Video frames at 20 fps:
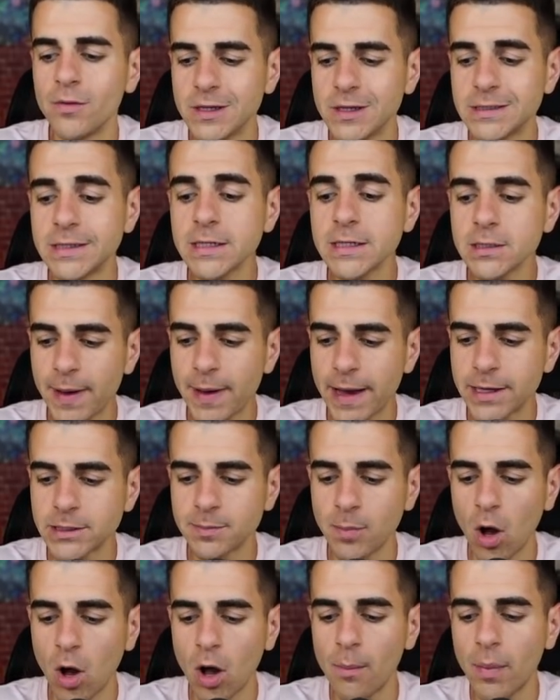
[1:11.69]
This is best
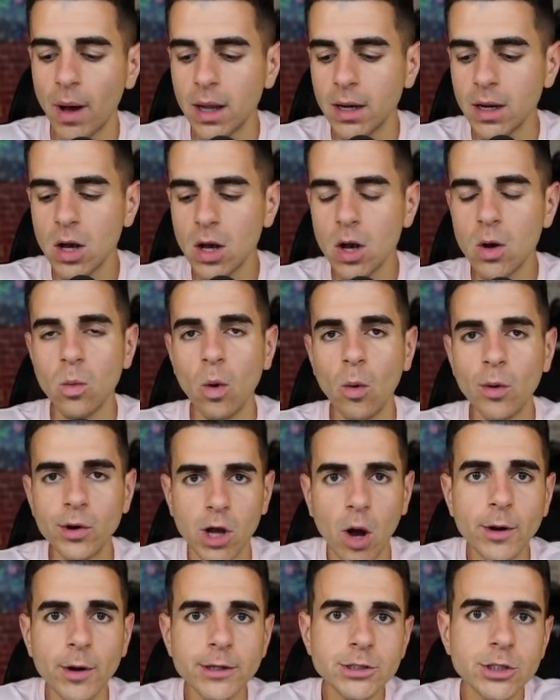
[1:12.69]
ball, but what we're
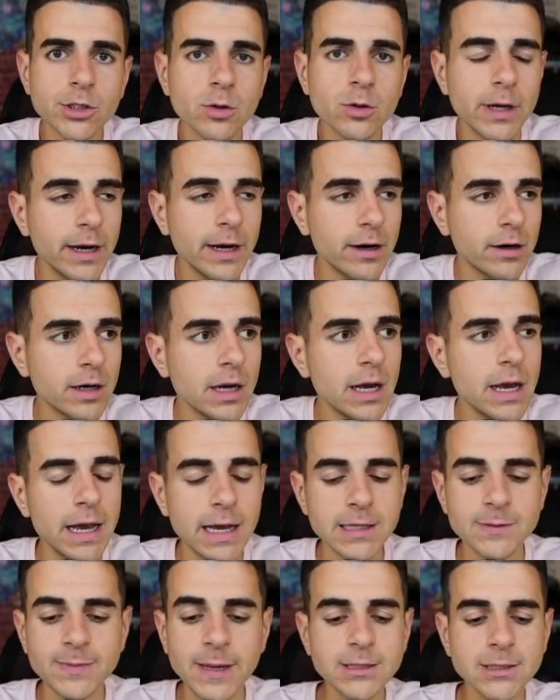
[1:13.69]
going to do here
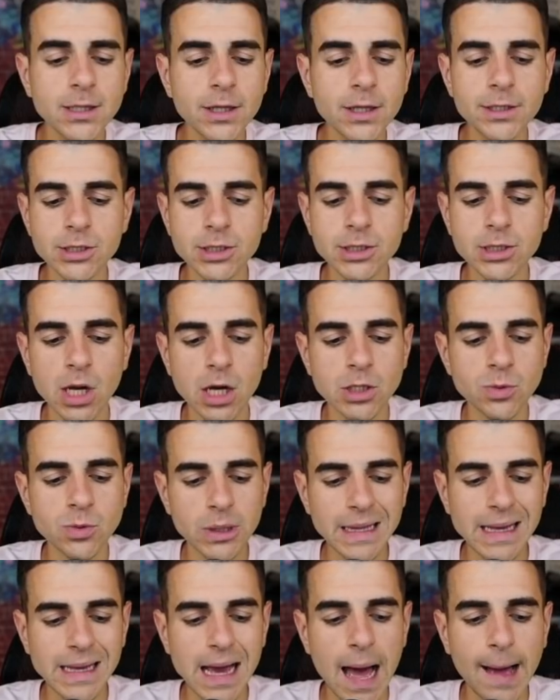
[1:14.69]
is basically discuss
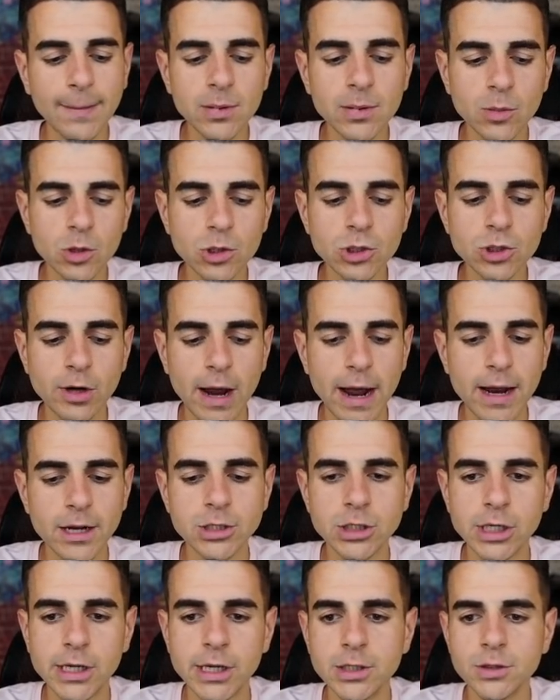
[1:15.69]
what the optimal
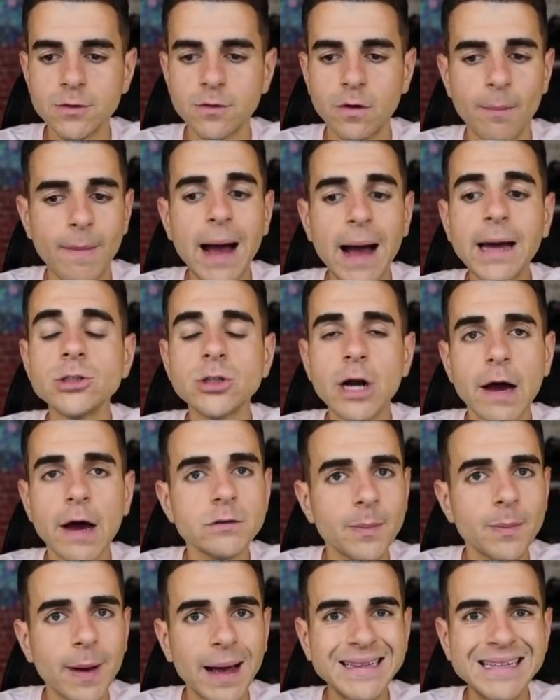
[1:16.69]
strategy is for my draft
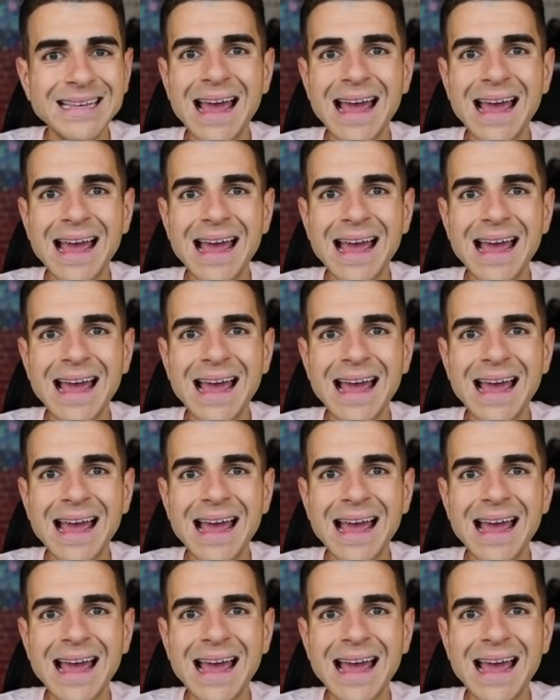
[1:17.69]
spot,